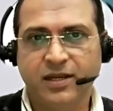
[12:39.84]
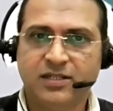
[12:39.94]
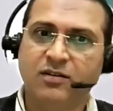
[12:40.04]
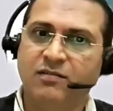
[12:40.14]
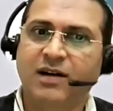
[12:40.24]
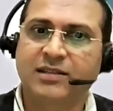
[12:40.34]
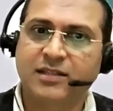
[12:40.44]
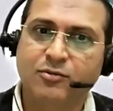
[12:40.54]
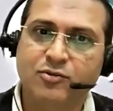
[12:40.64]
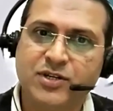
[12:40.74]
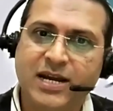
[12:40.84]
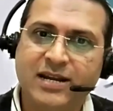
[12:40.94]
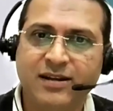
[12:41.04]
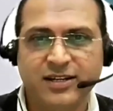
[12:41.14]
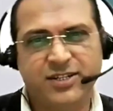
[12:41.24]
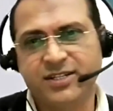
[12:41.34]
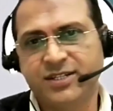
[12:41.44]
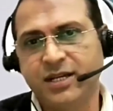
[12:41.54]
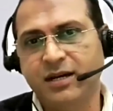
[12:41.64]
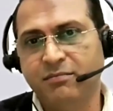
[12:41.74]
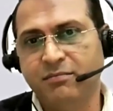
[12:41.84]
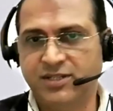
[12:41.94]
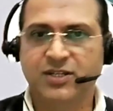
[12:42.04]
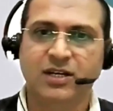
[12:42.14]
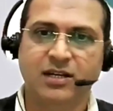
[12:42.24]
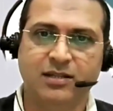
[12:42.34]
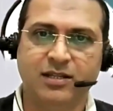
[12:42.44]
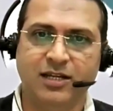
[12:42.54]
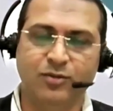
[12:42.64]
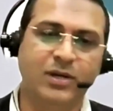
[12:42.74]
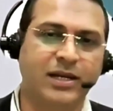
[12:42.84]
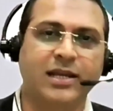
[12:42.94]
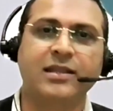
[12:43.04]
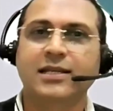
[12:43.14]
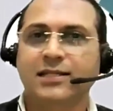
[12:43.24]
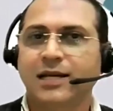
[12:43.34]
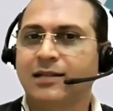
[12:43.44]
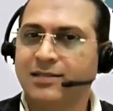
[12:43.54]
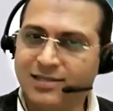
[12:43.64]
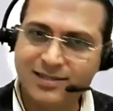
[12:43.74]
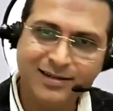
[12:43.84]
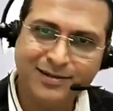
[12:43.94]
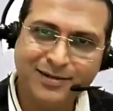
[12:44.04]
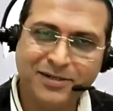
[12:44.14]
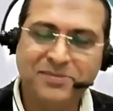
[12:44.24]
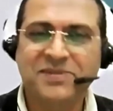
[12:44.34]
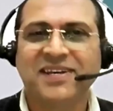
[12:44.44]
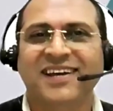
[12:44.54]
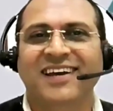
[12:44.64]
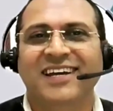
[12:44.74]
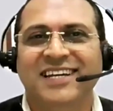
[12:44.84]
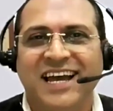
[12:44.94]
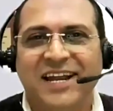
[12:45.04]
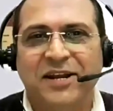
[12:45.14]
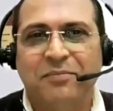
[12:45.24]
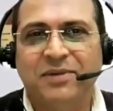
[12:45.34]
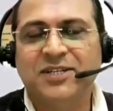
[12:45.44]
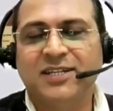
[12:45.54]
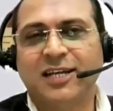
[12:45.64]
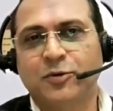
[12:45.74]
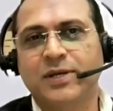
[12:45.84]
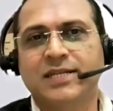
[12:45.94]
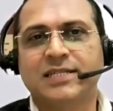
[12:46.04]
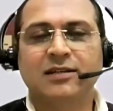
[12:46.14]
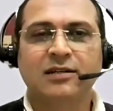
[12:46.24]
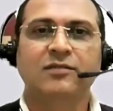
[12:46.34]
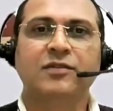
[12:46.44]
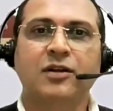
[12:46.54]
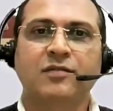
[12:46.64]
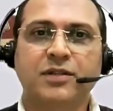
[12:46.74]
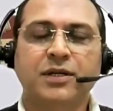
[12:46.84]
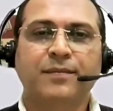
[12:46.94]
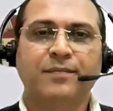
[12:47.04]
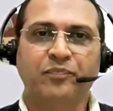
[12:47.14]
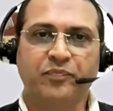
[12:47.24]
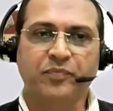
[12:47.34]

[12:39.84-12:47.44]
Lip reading: Vata dosha and nourishes the Majja Dhatu. Again, these are the Sanskrit terms, and Majja Dhatu is the one of the